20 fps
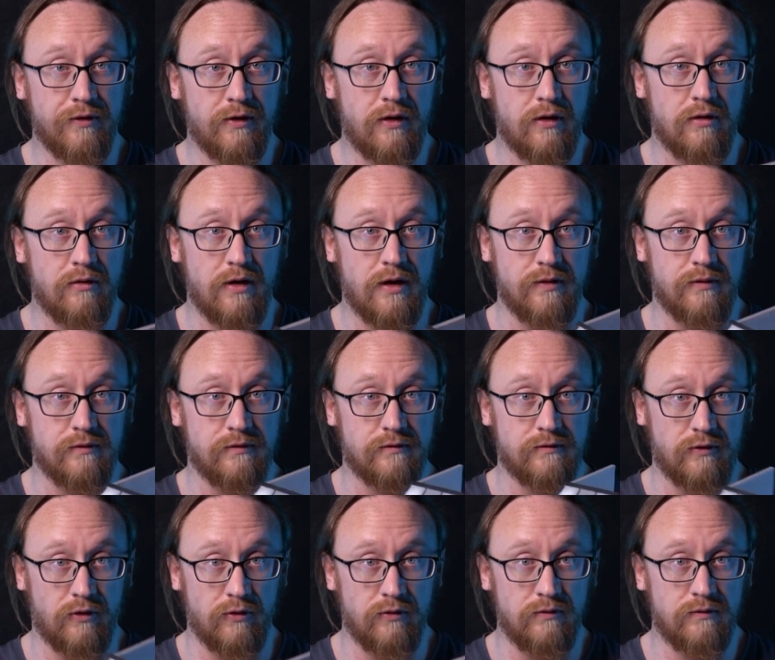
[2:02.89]
around the
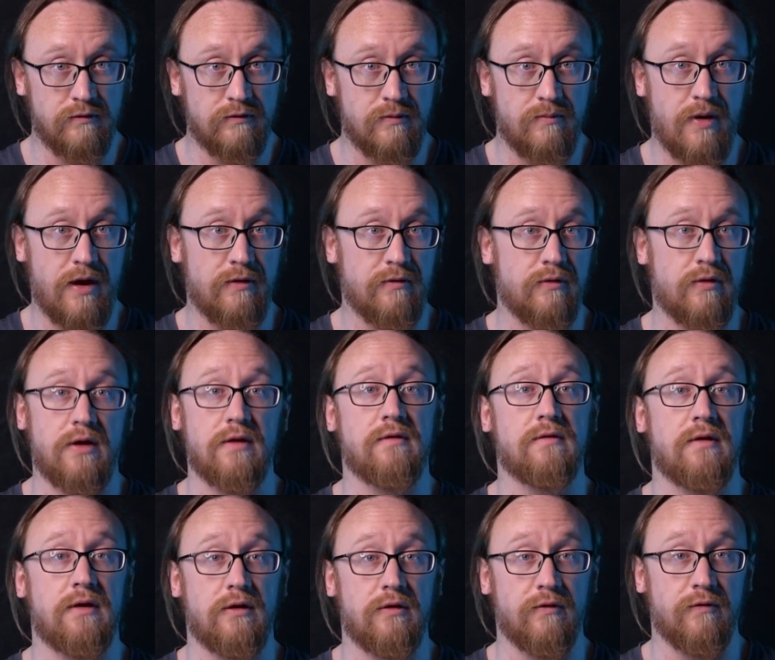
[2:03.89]
stones to match what I'd
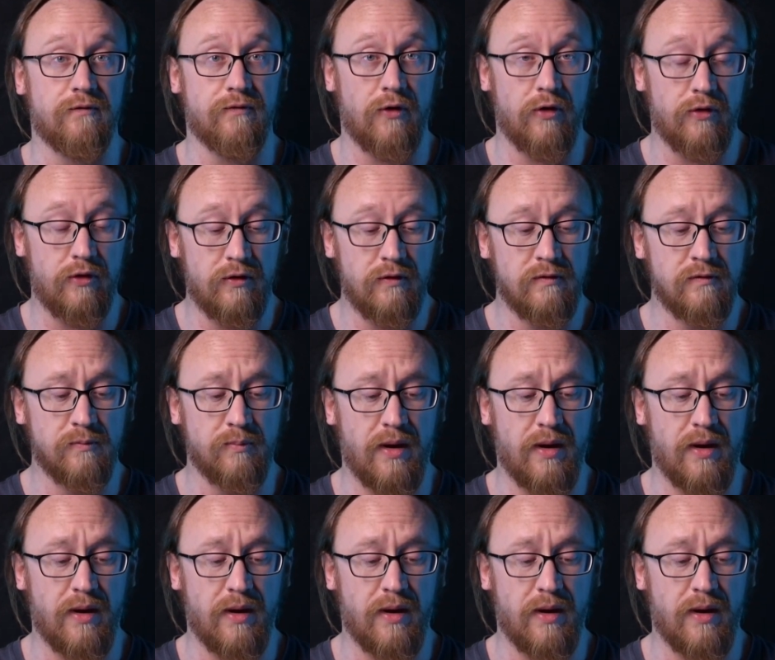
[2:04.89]
seen in the photos,